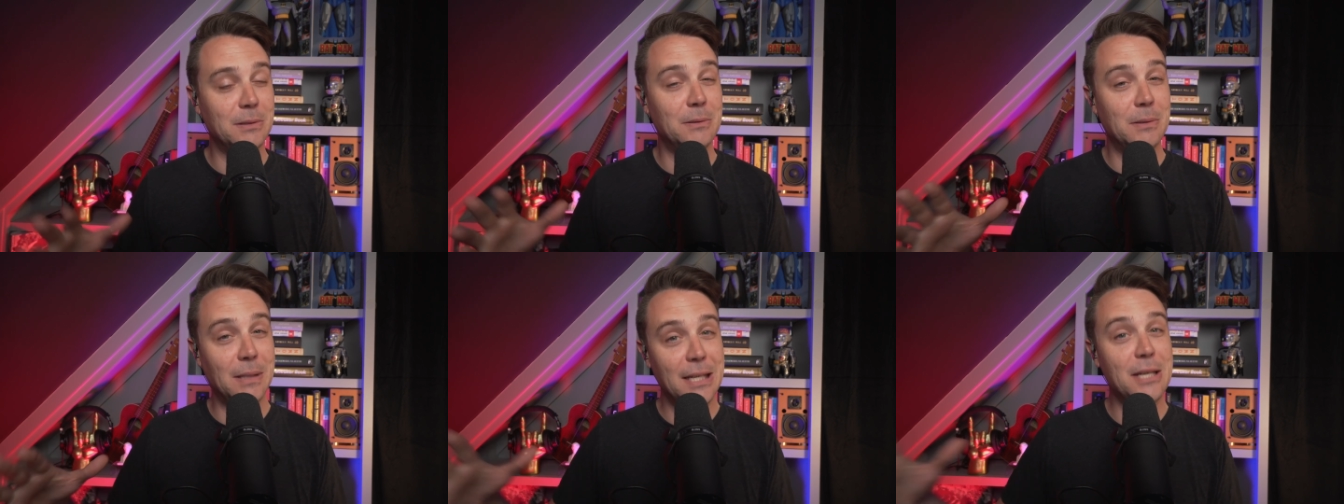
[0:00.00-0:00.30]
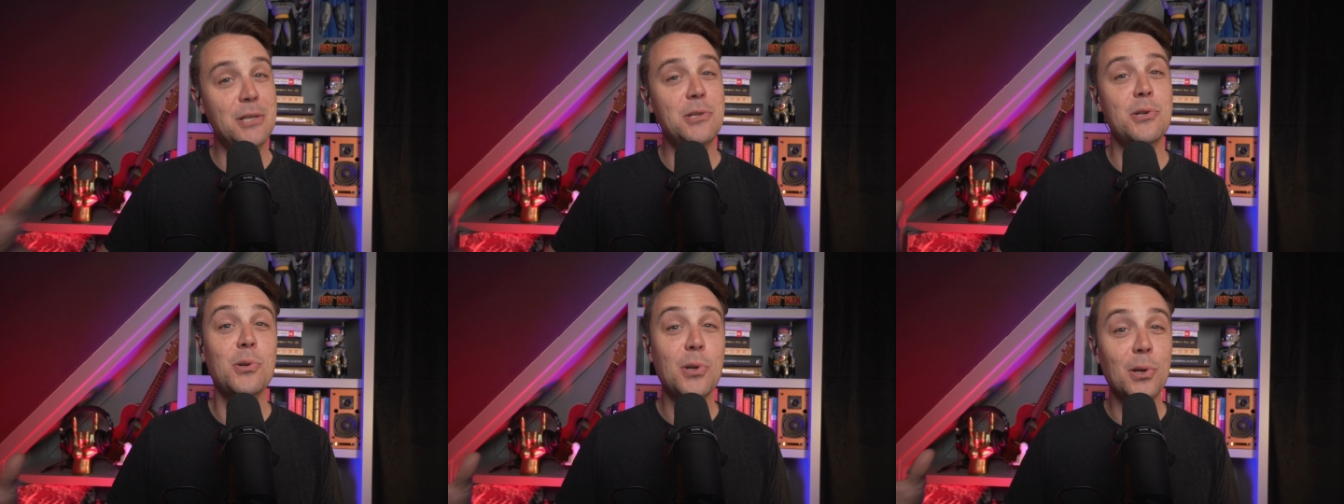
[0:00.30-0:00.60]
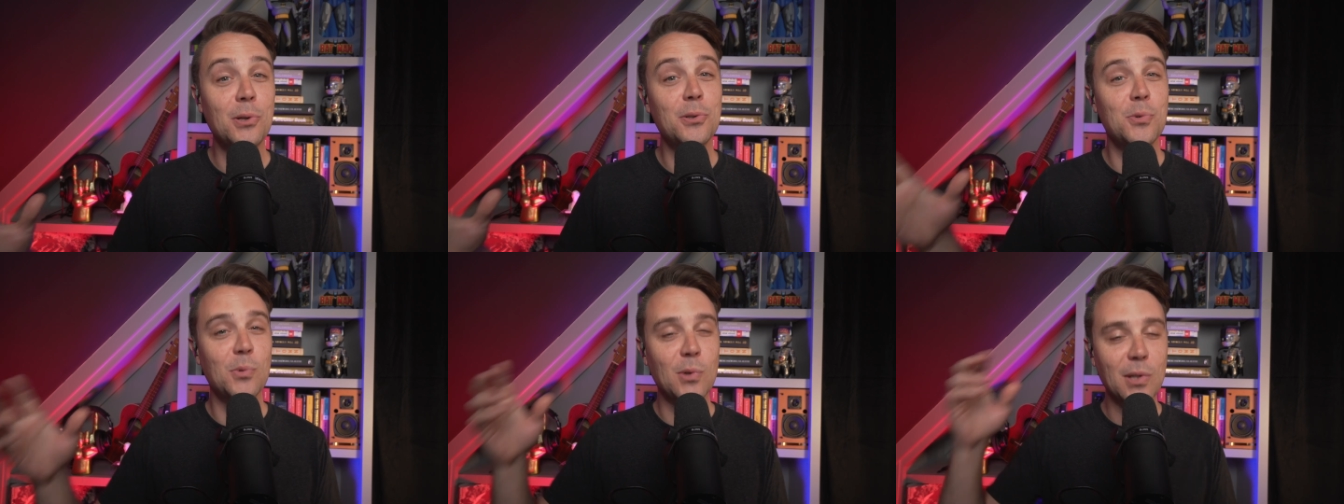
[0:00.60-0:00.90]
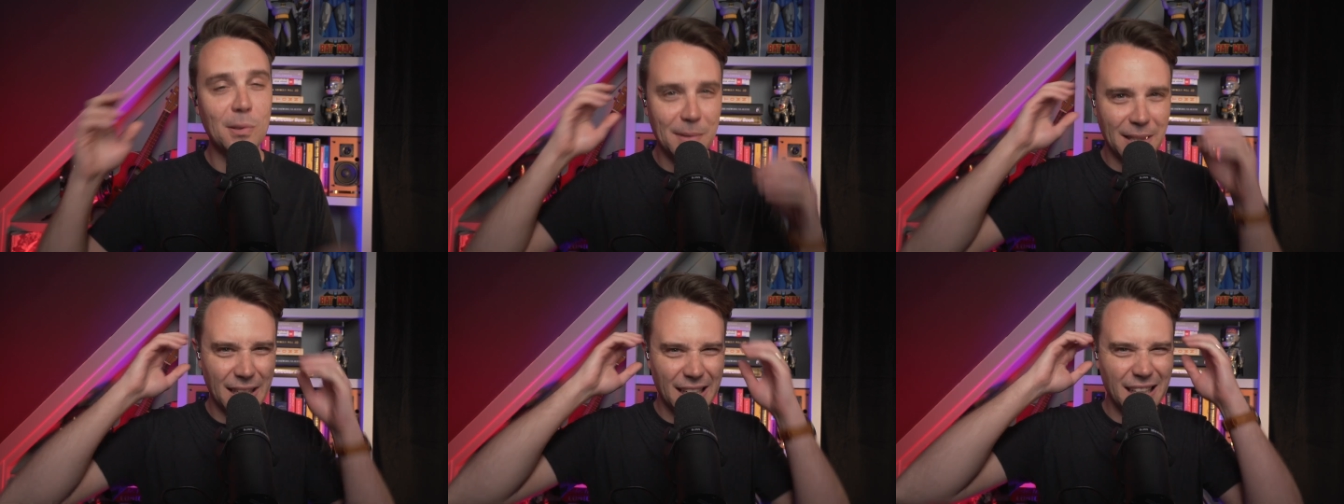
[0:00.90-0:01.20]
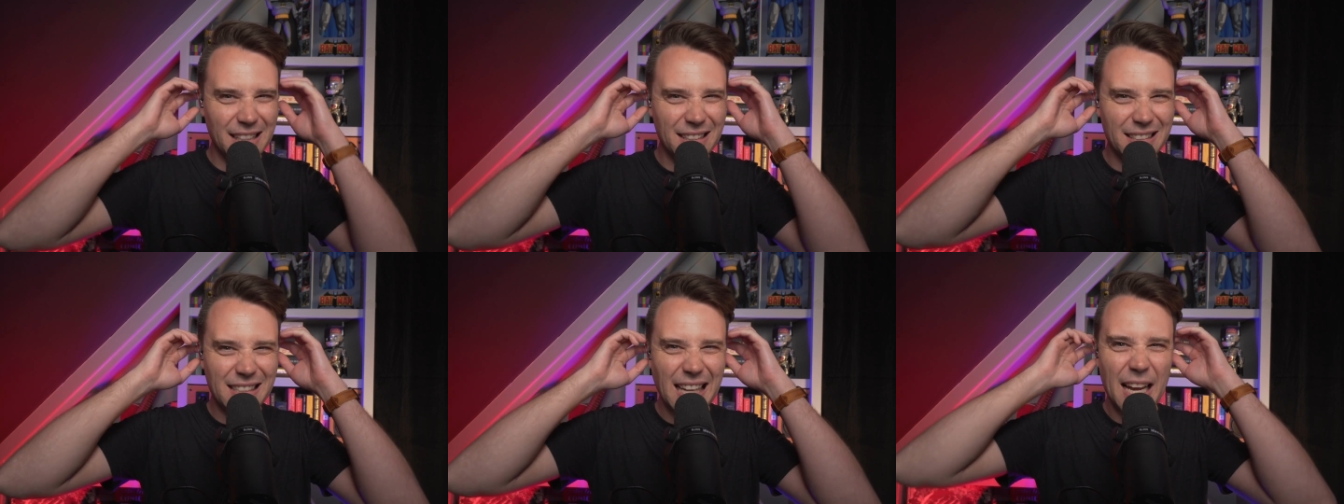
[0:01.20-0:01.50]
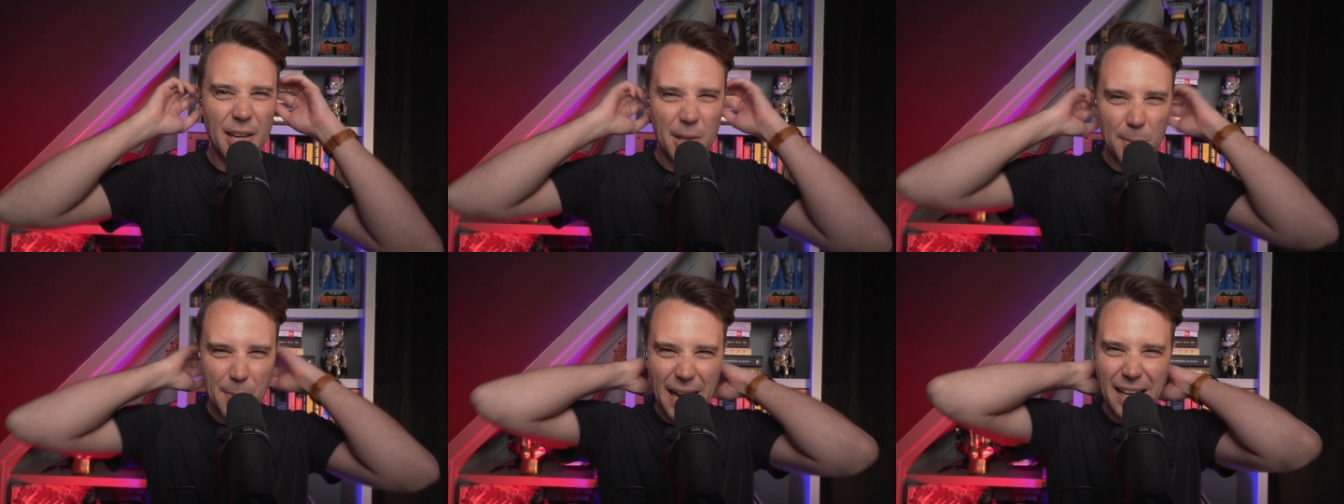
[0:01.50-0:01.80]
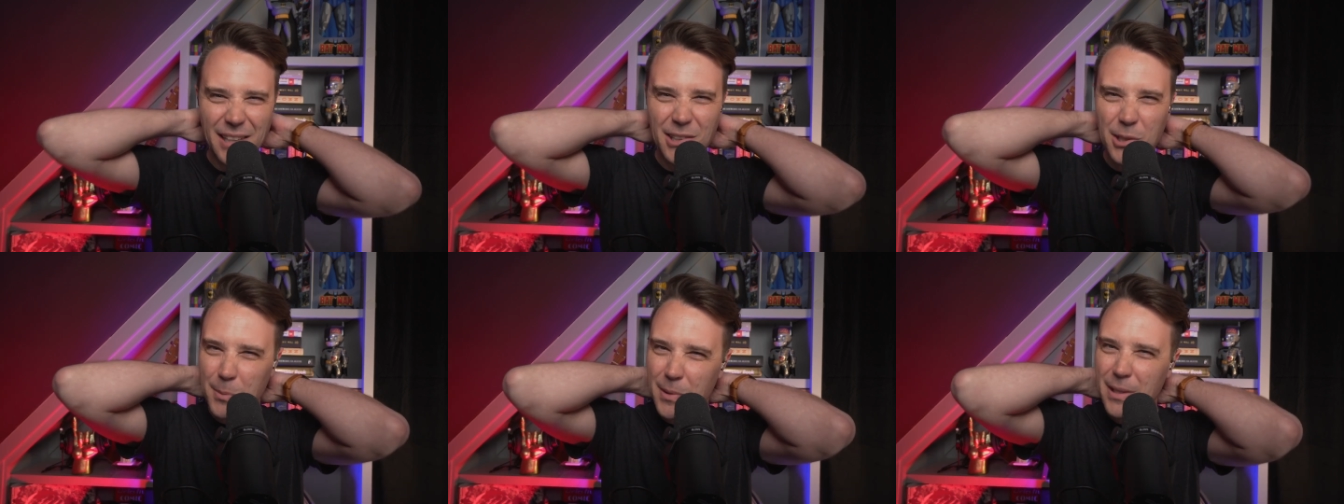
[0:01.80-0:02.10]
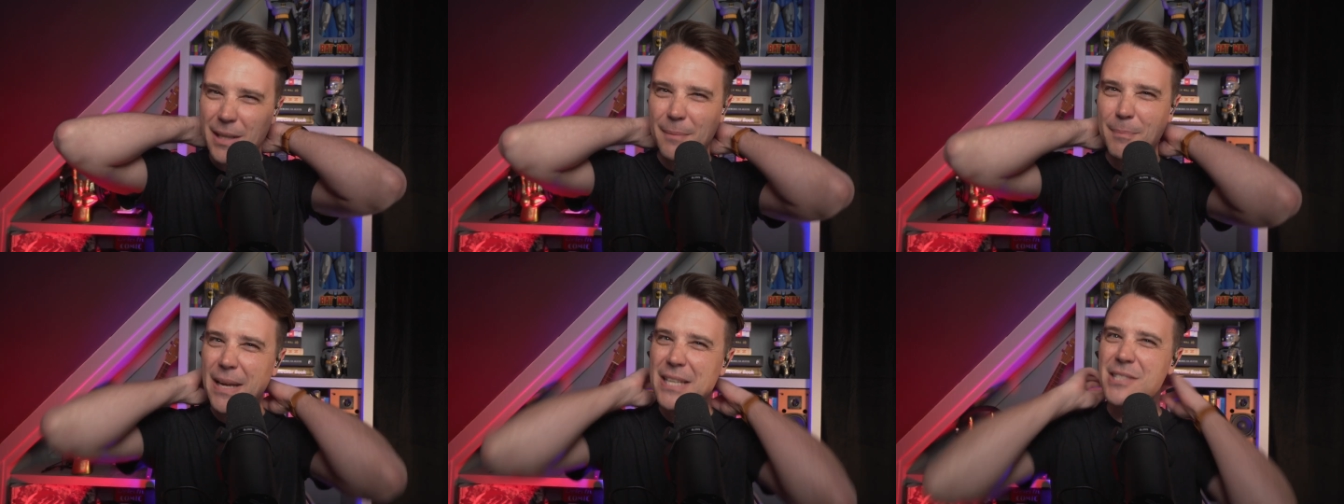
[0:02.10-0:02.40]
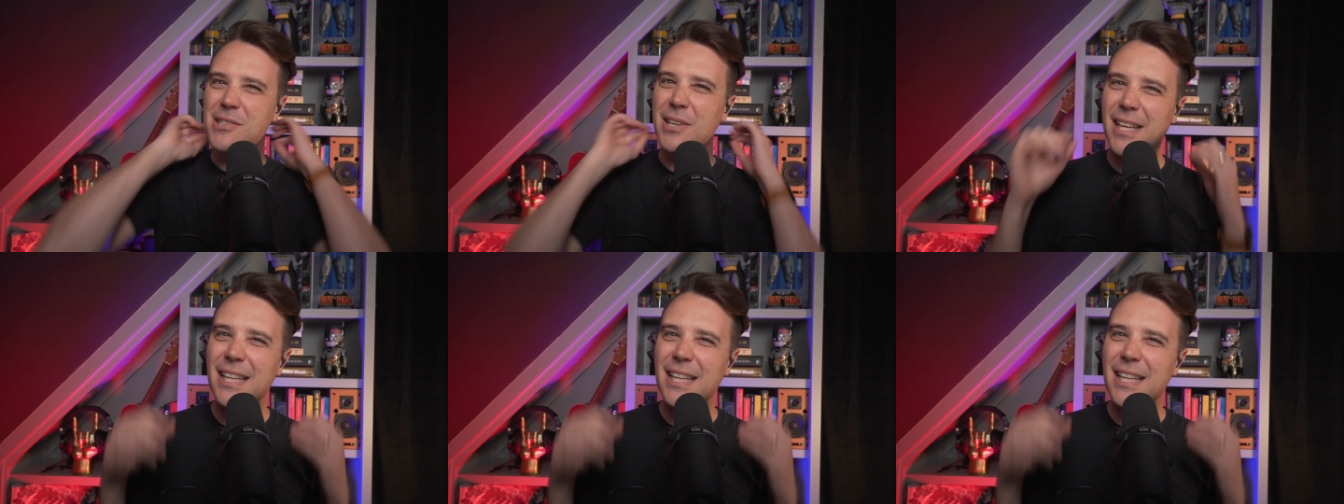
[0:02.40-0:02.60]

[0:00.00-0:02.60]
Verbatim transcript: initial goals were, but they kind of dialed it back a little bit based on,